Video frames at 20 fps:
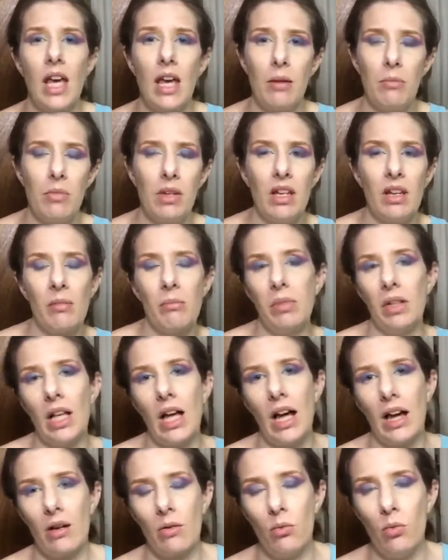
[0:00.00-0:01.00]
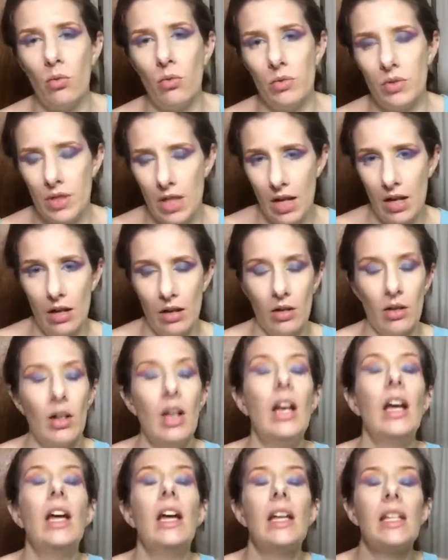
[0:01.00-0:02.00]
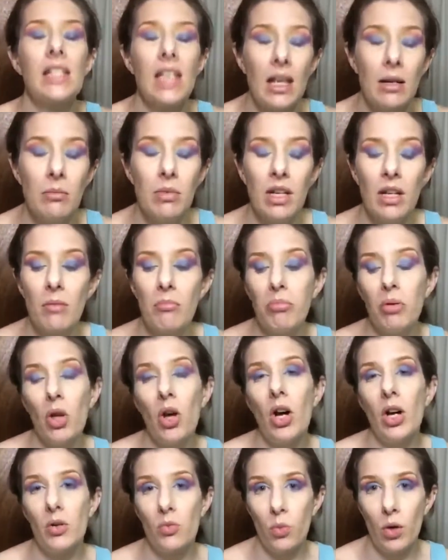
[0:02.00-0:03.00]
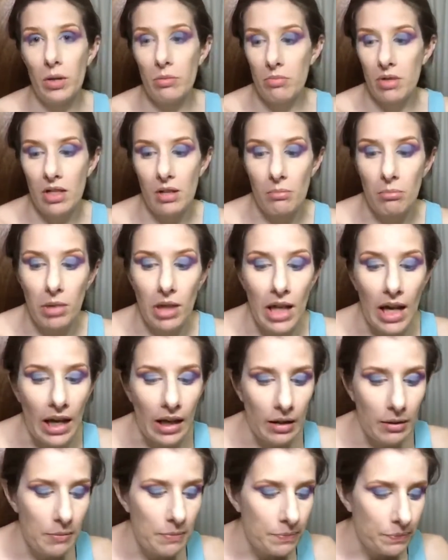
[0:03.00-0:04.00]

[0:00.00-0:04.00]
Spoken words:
10 being black, 10 being blonde, 1 being black.